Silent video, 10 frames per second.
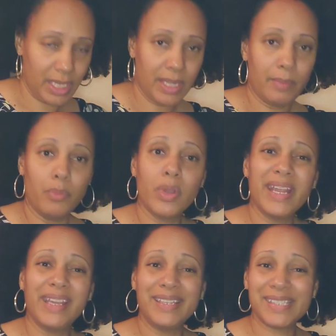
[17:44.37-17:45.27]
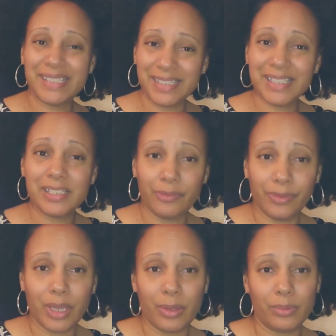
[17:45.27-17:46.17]
more extensive
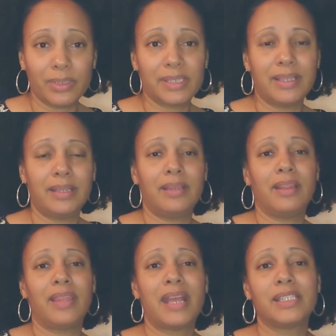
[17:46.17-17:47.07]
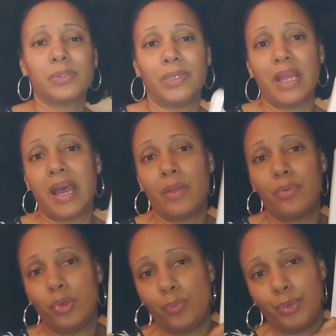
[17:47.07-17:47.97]
loans, then that's when I
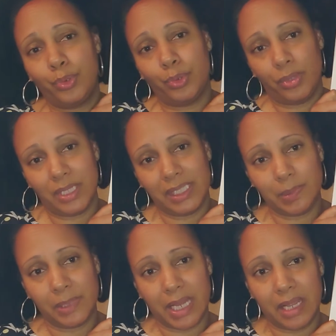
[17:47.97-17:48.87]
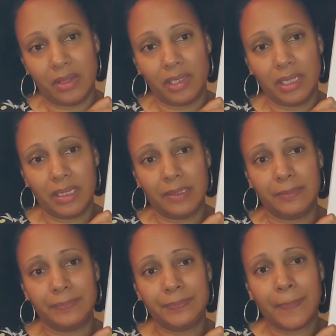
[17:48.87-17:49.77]
will pull this one out.
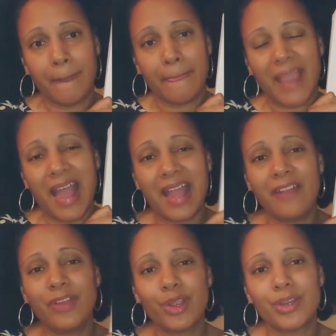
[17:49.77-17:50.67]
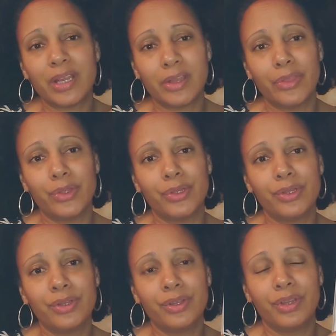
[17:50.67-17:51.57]
I have heard
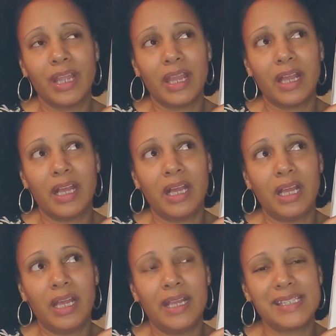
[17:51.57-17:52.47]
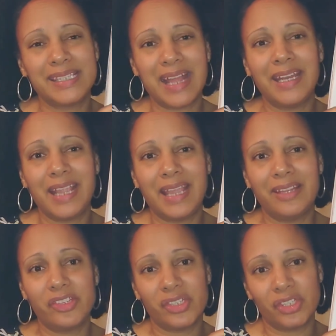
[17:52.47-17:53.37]
other signing
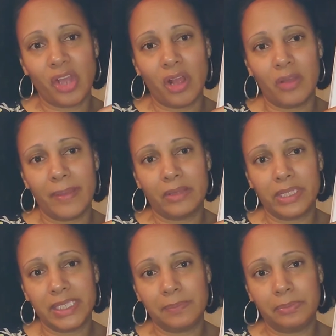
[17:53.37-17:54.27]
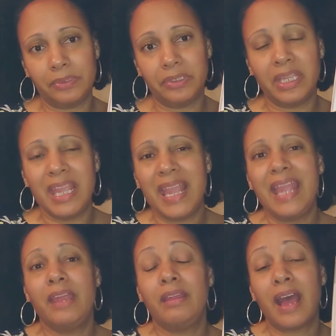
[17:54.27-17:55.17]
agents talk about this book,
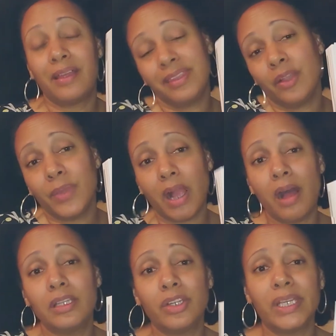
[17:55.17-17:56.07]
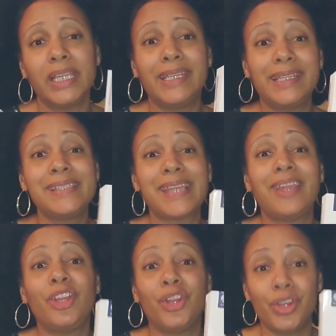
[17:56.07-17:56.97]
and I think we all agree it is
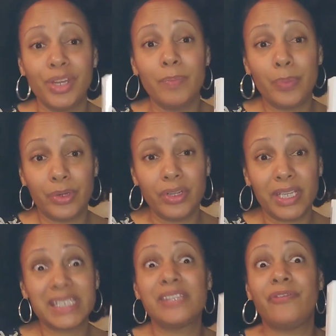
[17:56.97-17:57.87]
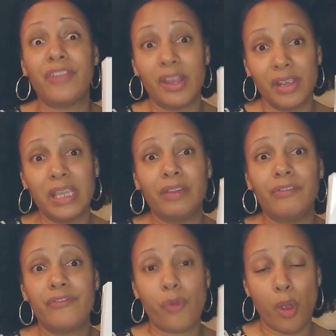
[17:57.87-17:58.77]
a good book. It's very
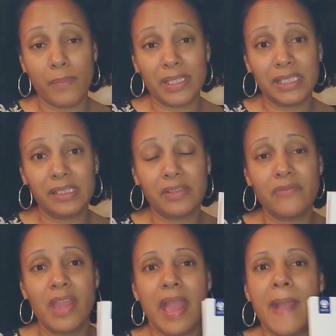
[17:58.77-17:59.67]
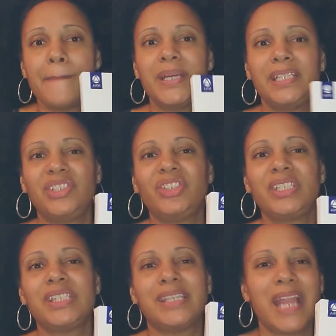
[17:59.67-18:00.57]
informative, but it's
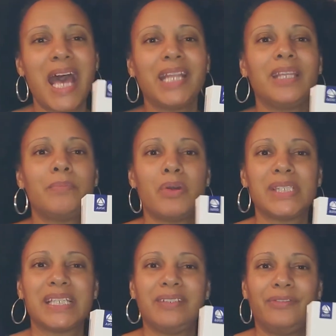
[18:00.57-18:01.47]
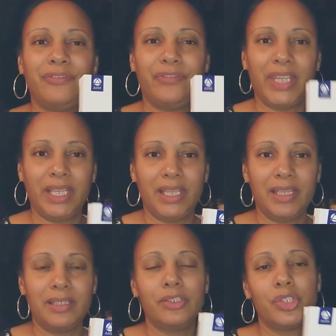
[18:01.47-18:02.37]
just not the most
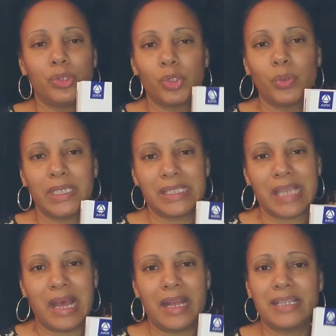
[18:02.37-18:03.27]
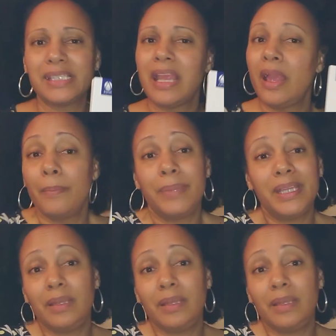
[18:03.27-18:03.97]
convenient due to its size. But